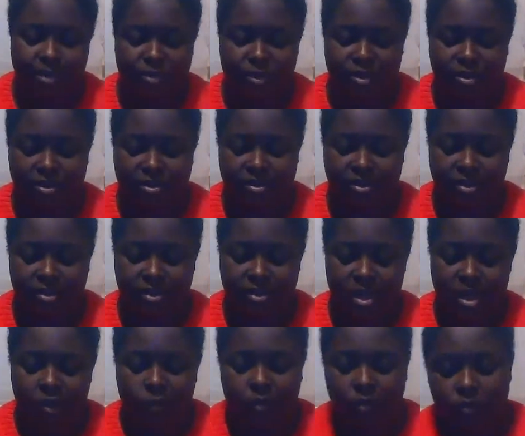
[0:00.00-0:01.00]
came on,
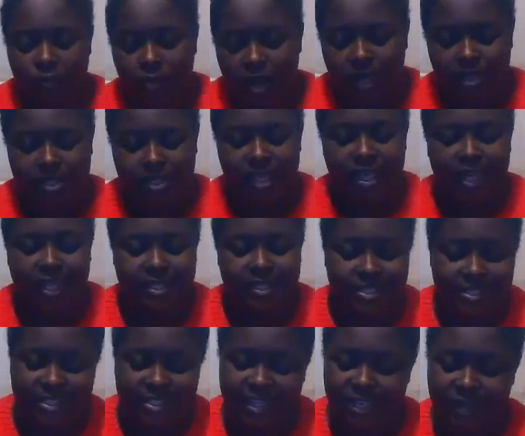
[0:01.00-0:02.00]
when rock
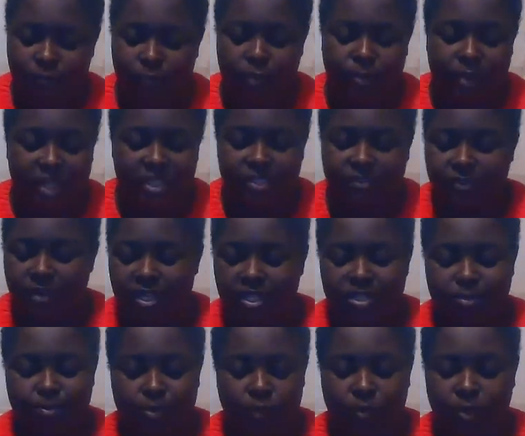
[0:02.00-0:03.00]
and stick were best
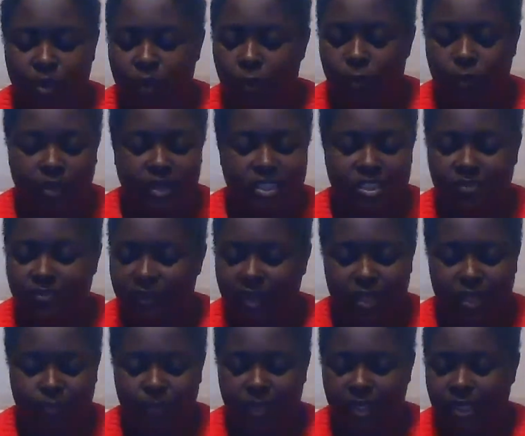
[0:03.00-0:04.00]
friends but would always
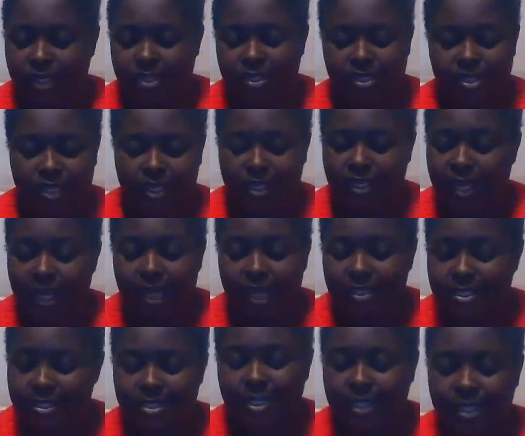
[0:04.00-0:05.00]
fight because stick
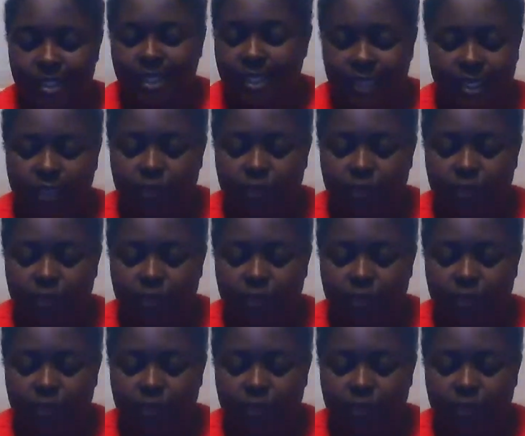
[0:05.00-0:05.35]
constantly